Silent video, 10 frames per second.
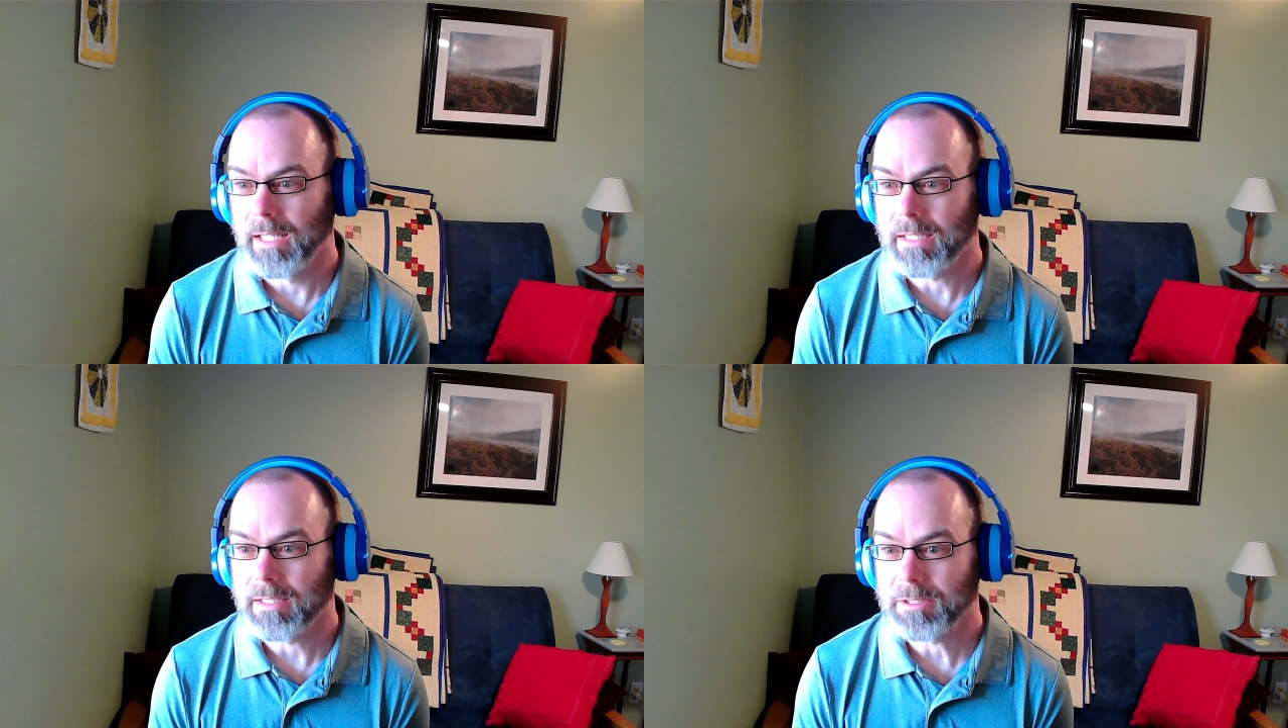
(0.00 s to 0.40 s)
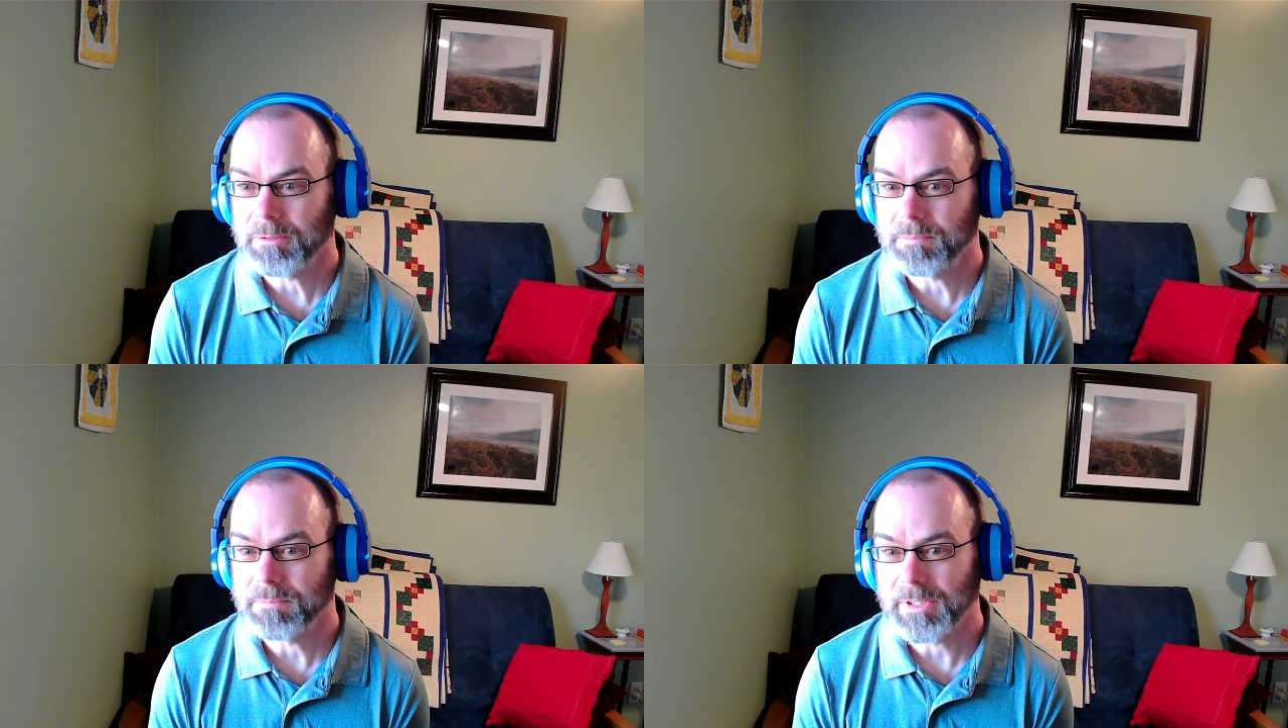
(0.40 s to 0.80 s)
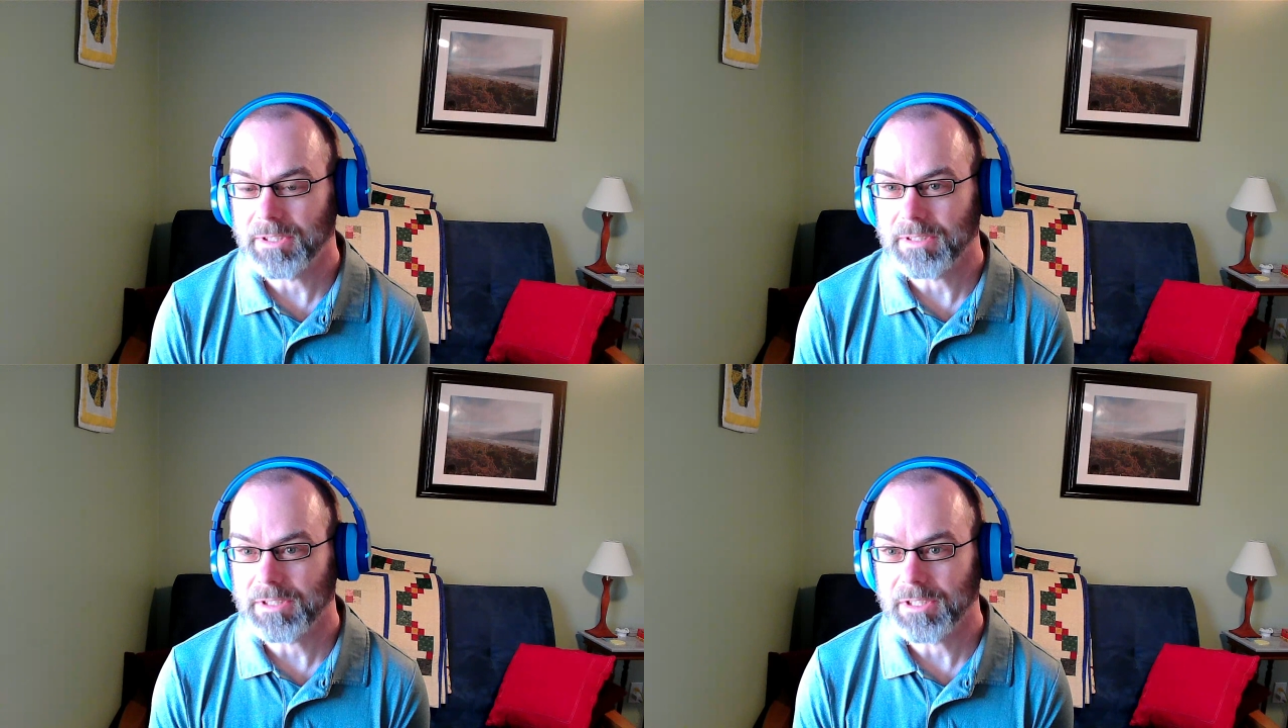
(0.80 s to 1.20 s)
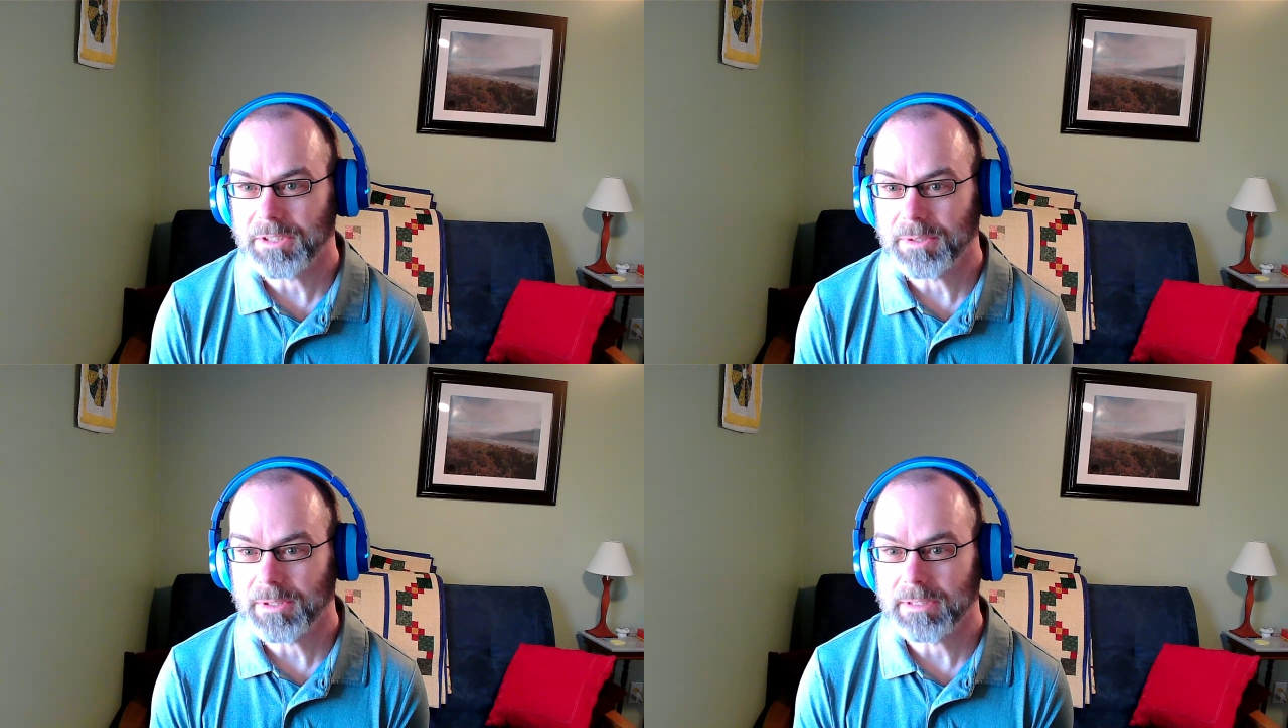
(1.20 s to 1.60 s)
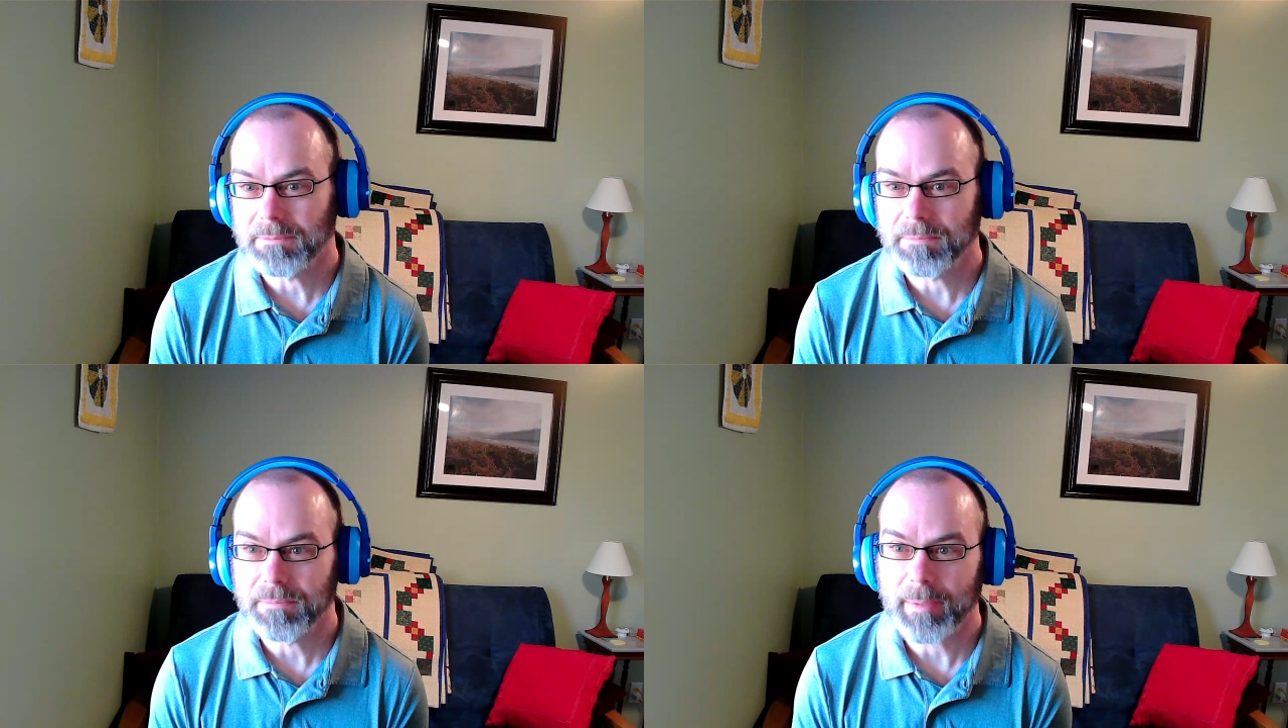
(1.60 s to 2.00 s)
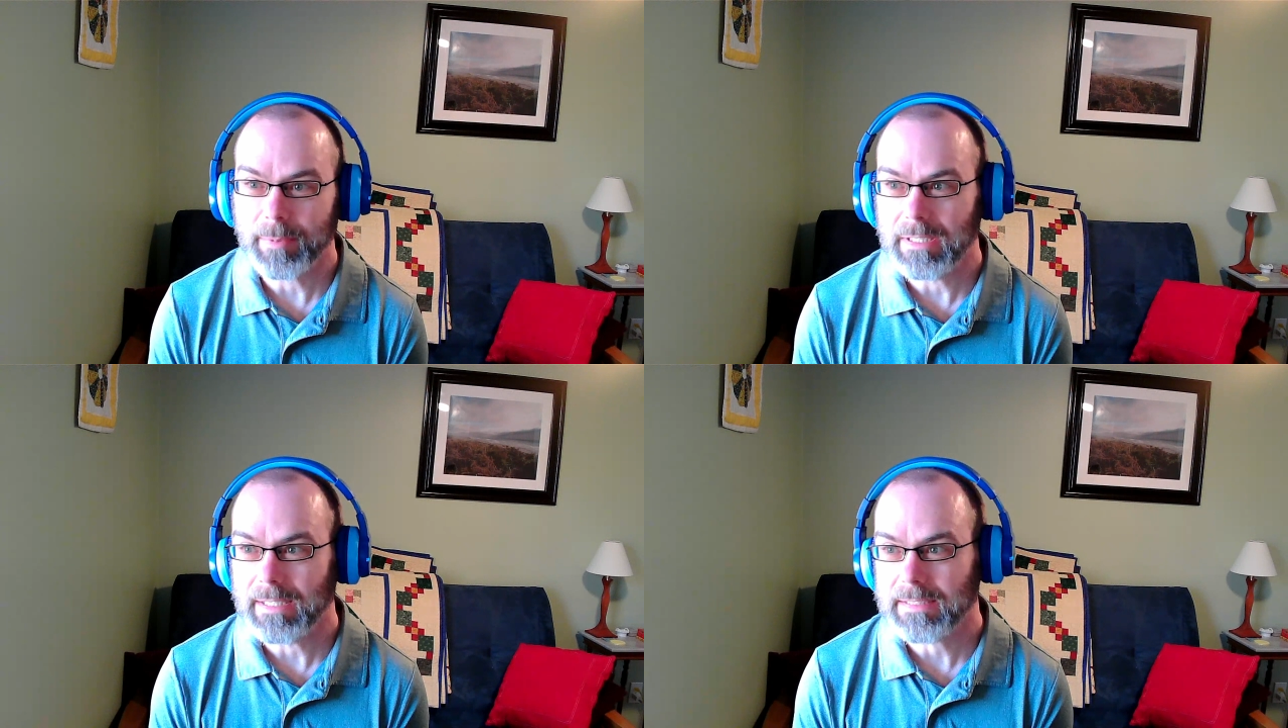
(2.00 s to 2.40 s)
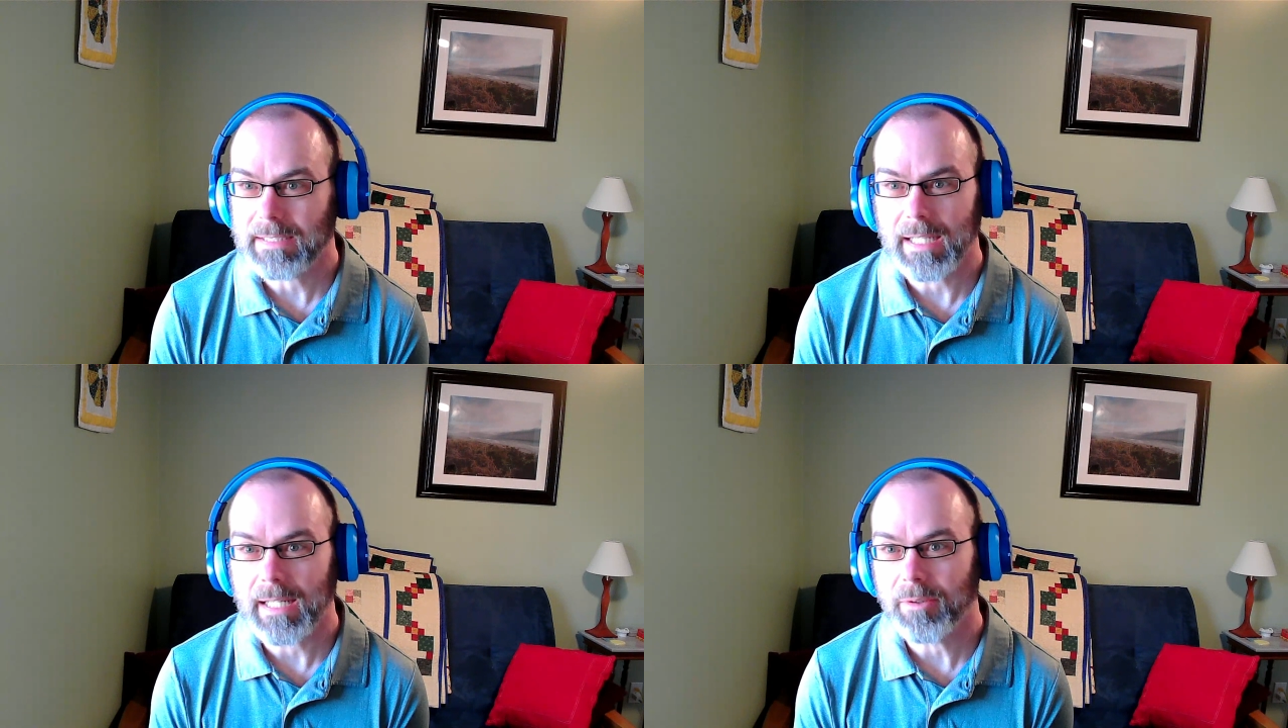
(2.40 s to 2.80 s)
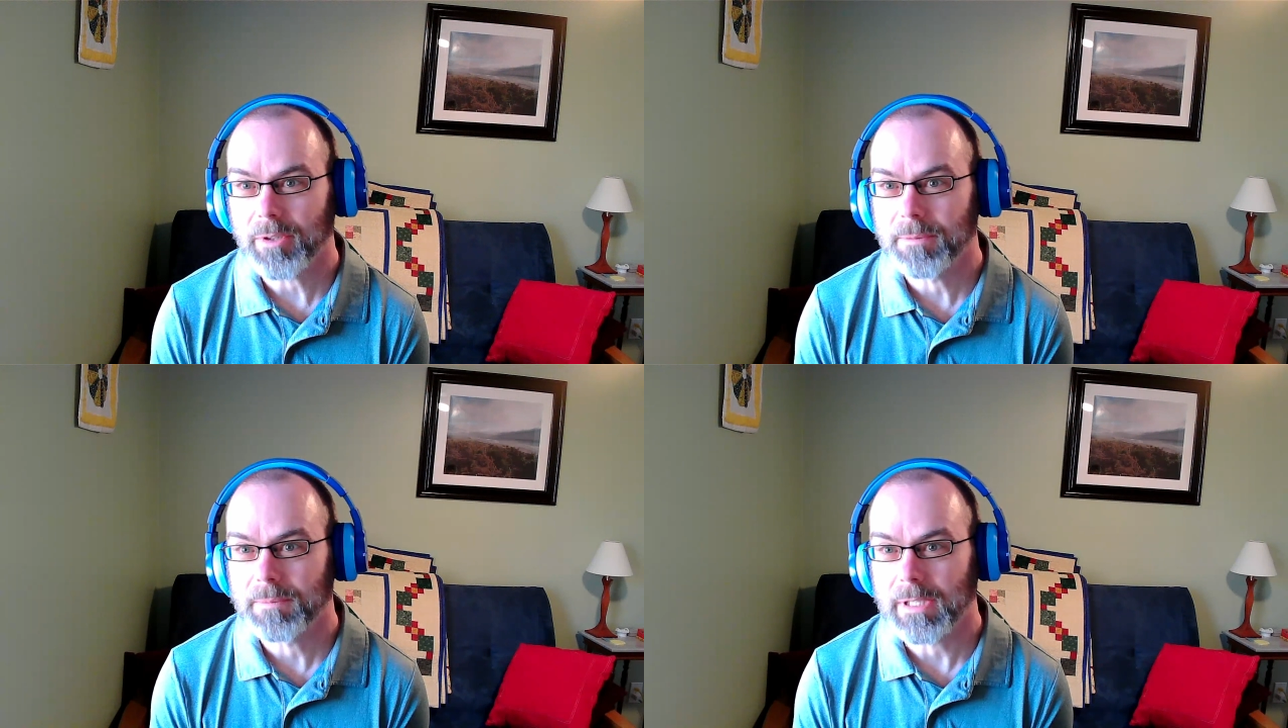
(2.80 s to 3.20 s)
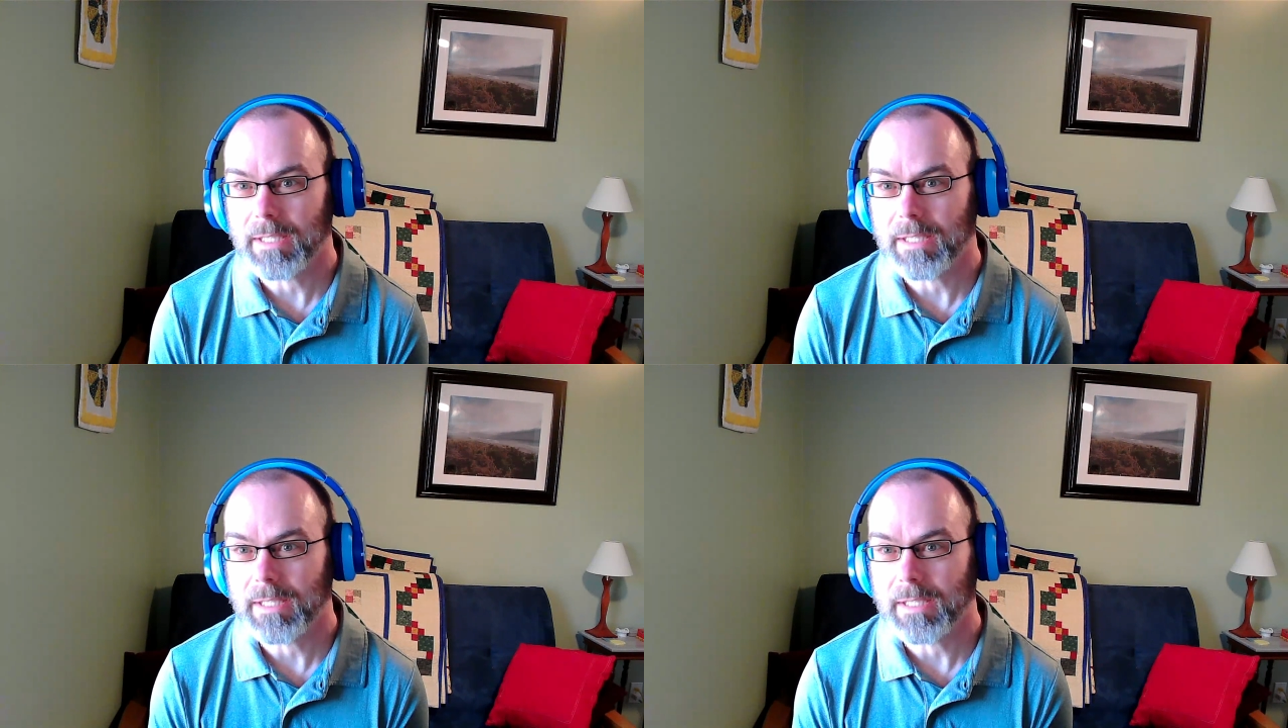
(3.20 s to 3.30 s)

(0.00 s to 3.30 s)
You can do it in maybe less than an hour